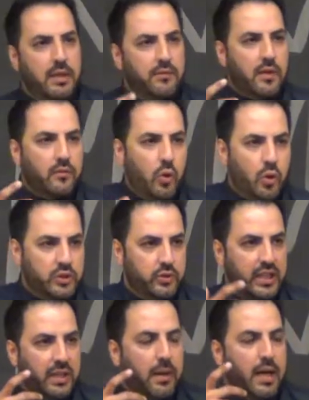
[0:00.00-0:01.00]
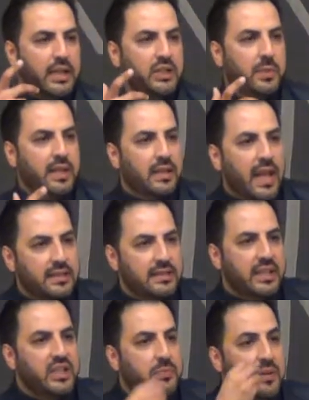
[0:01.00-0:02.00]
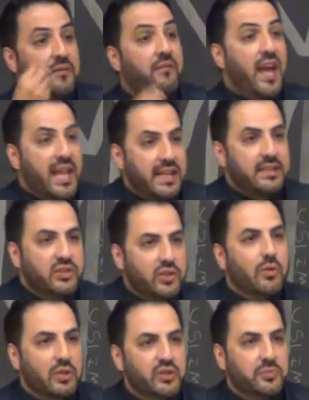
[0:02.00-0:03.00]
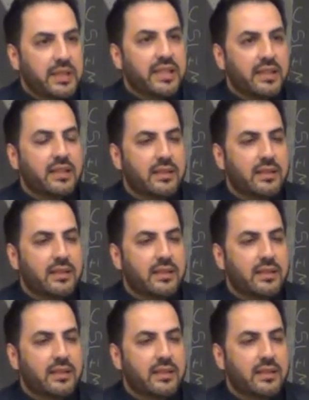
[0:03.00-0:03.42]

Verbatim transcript: and of course, you think about it, he's been elected, he's been vetted, so to speak